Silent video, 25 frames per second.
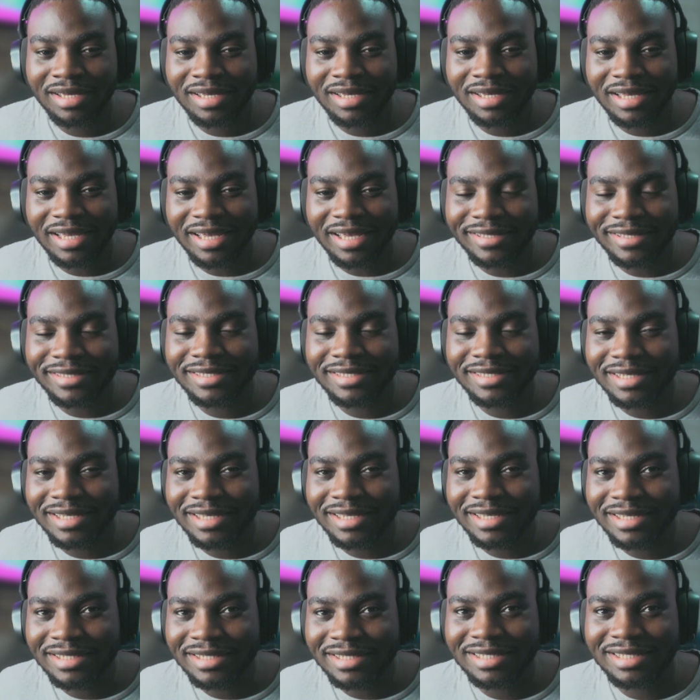it
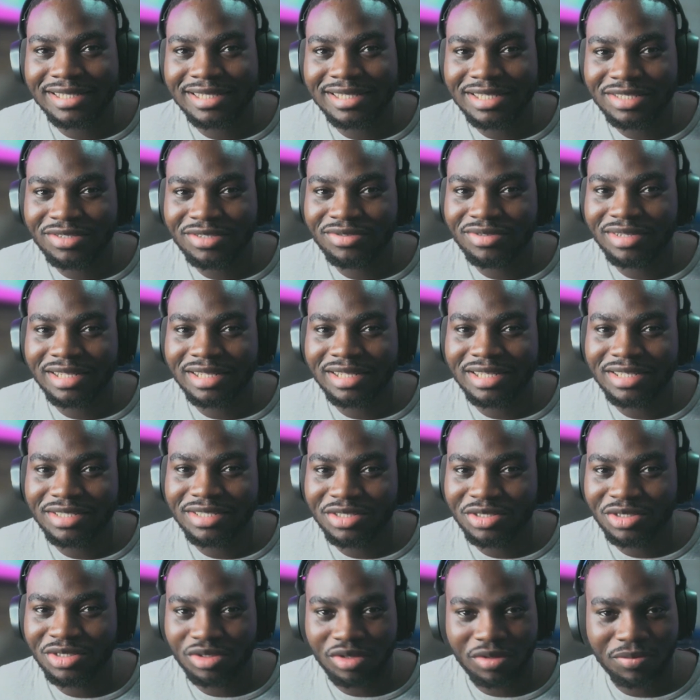is literally
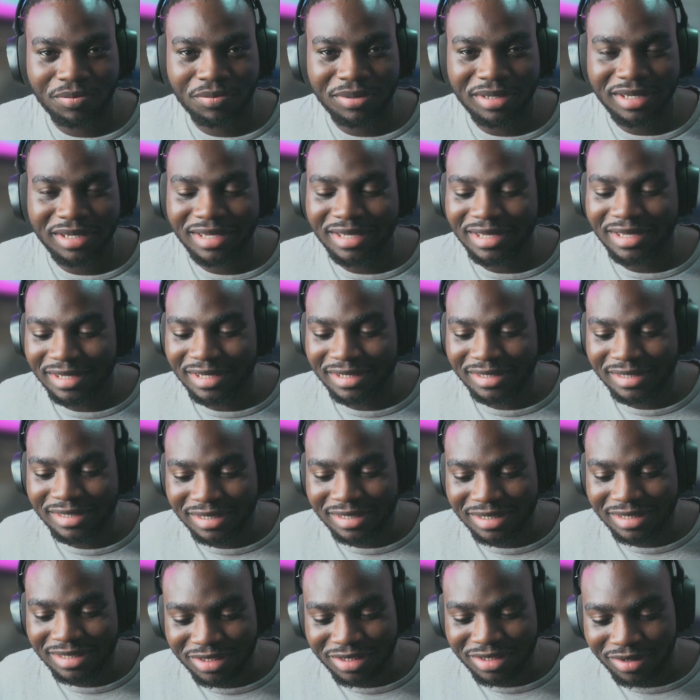choppy, it's
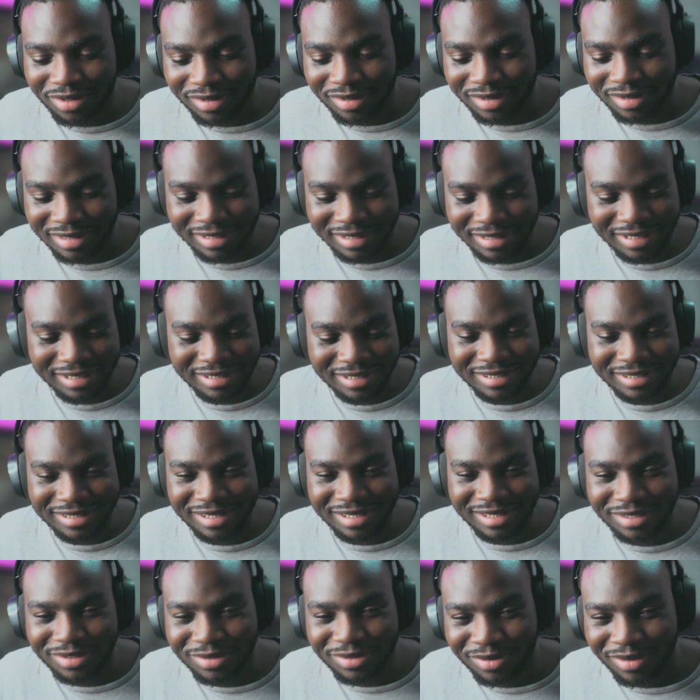disgusting, it's
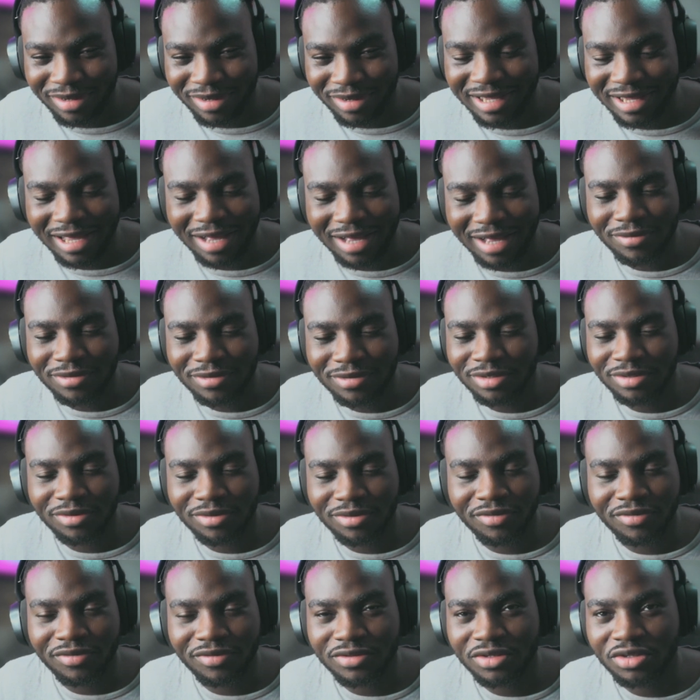annoying. I was so
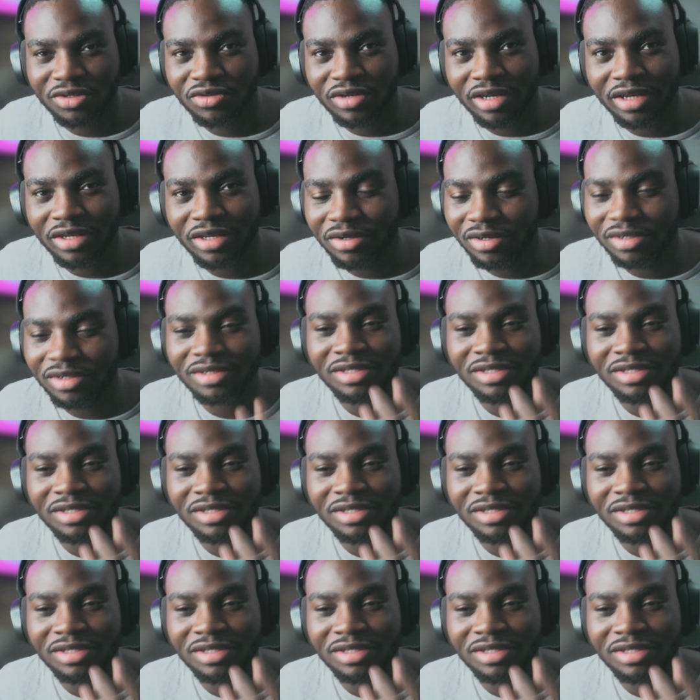frustrated. You're gonna